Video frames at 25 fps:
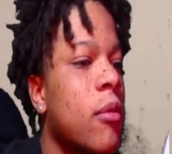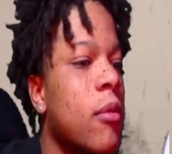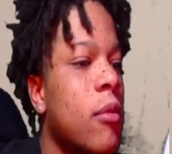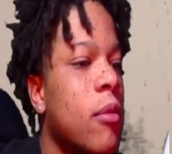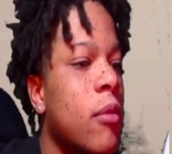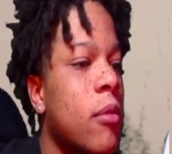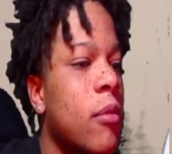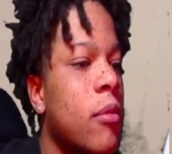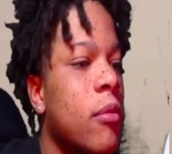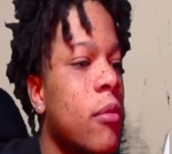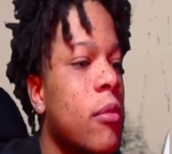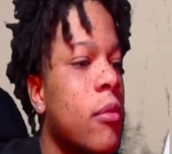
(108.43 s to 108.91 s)

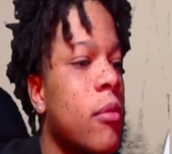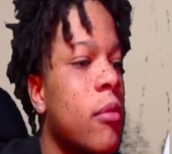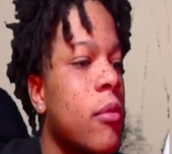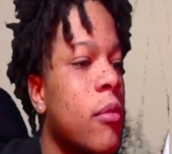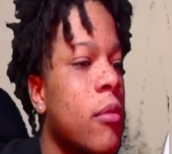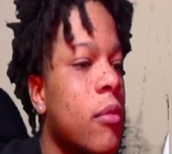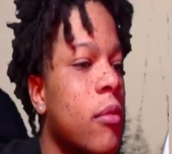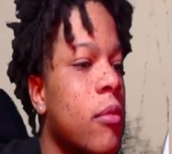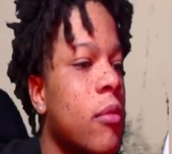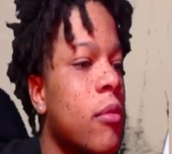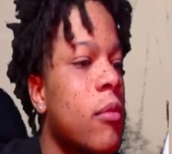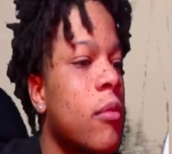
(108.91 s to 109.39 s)

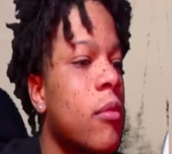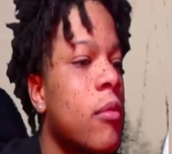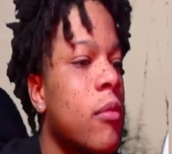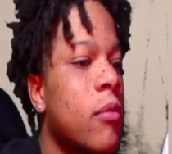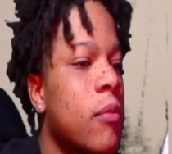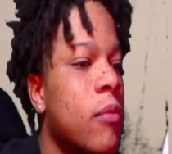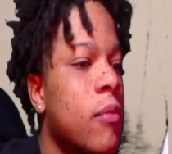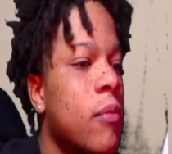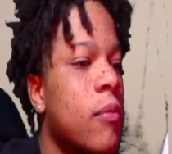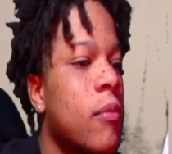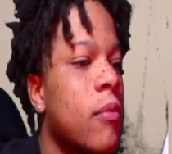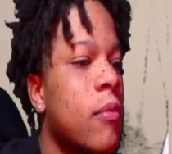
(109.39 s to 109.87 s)

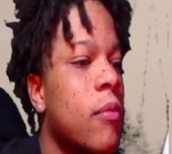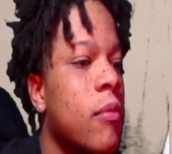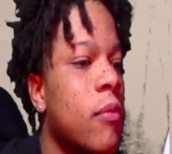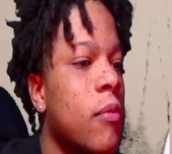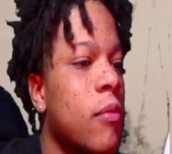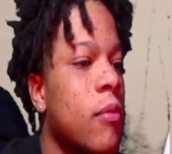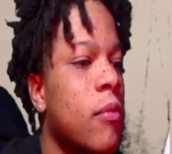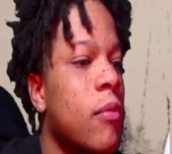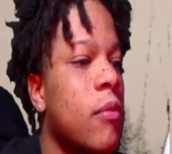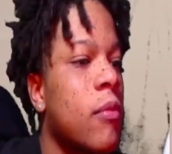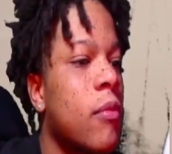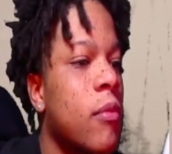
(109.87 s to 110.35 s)

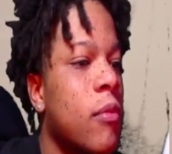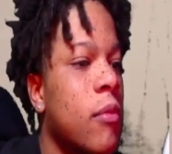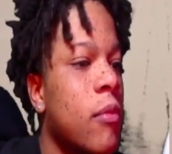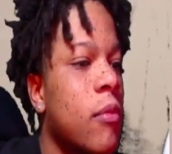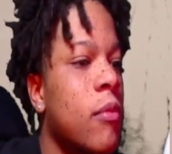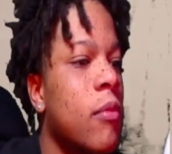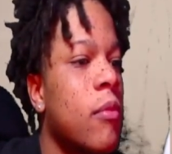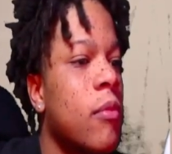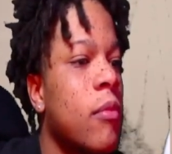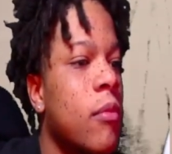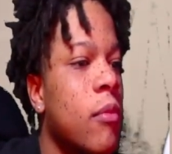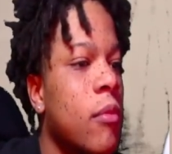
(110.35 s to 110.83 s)

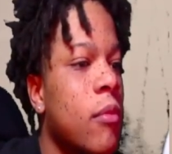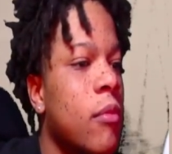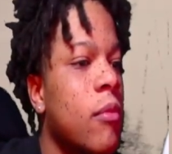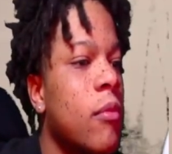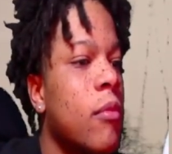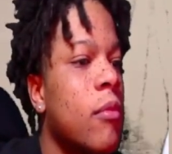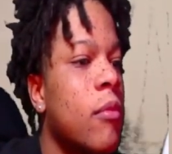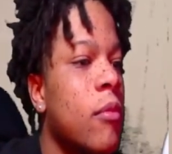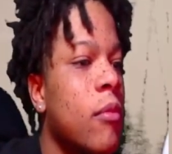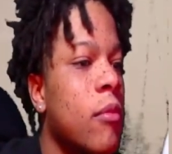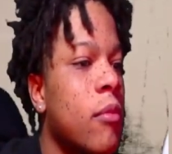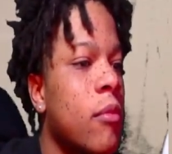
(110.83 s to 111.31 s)

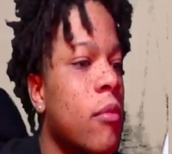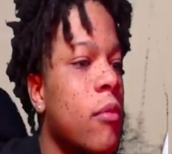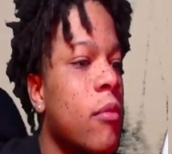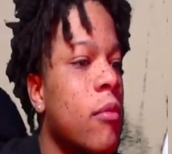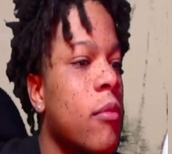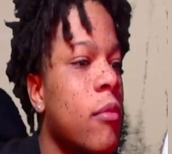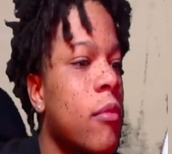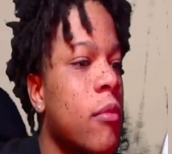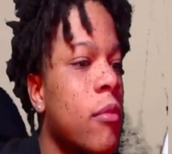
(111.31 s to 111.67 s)
[no speech]